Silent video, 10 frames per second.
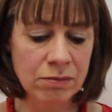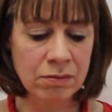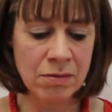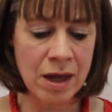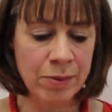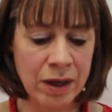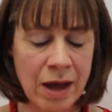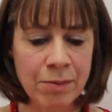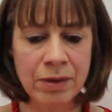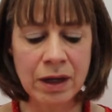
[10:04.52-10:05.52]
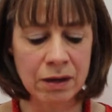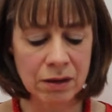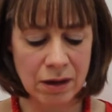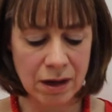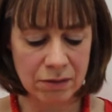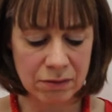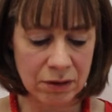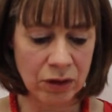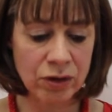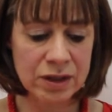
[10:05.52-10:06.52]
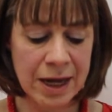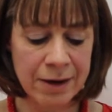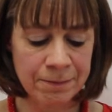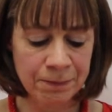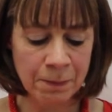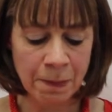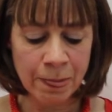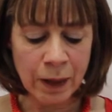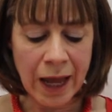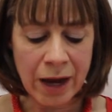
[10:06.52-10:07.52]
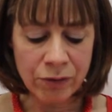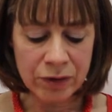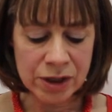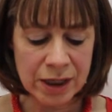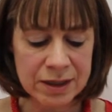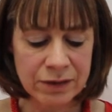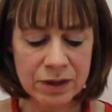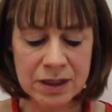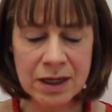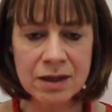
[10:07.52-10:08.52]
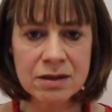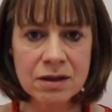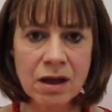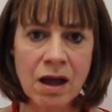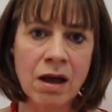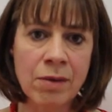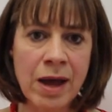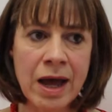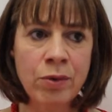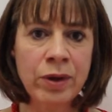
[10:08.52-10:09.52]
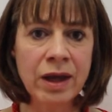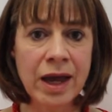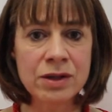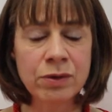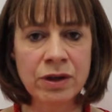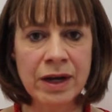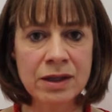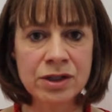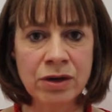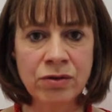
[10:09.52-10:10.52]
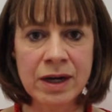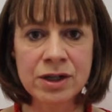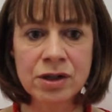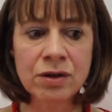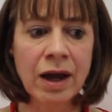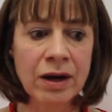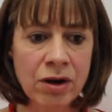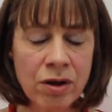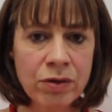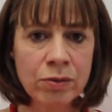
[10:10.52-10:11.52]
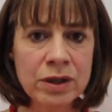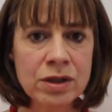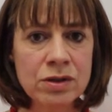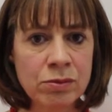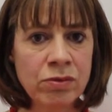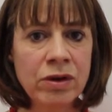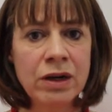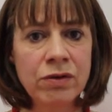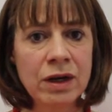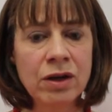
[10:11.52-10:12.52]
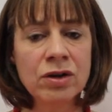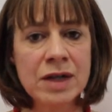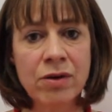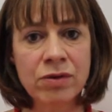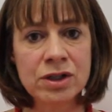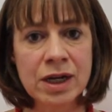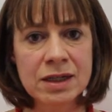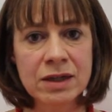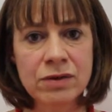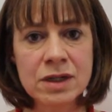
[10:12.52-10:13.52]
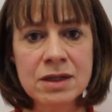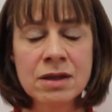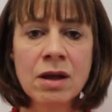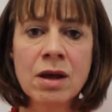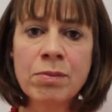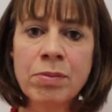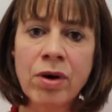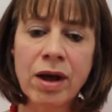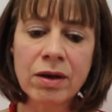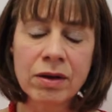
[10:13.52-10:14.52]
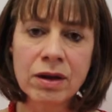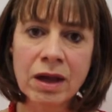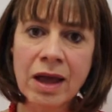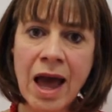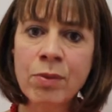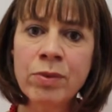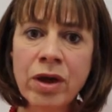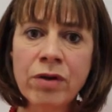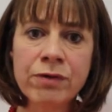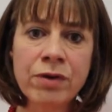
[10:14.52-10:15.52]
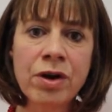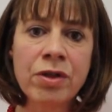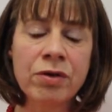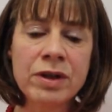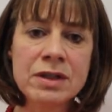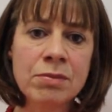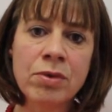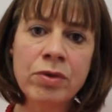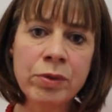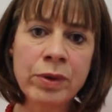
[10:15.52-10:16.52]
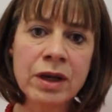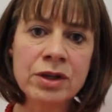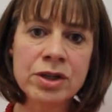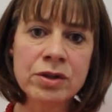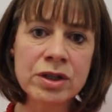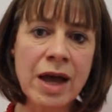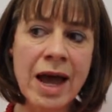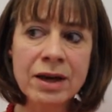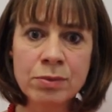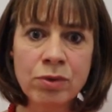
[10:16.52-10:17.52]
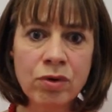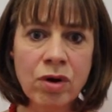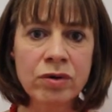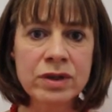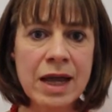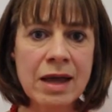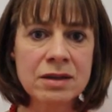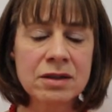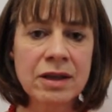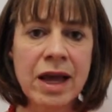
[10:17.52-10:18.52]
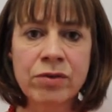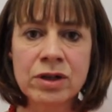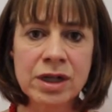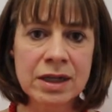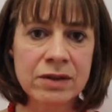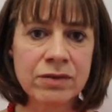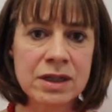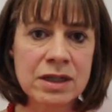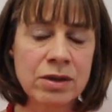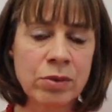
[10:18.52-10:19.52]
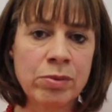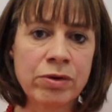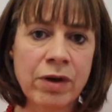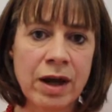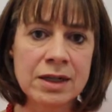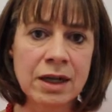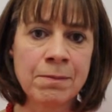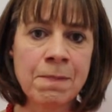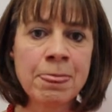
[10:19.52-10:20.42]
maybe can be looked at. Outreach activities, how we engage with the next generation. I know that we do some really, really good outreach activities, but can we go further? Is there more that we can do to add more context to the outreach activities that we're providing?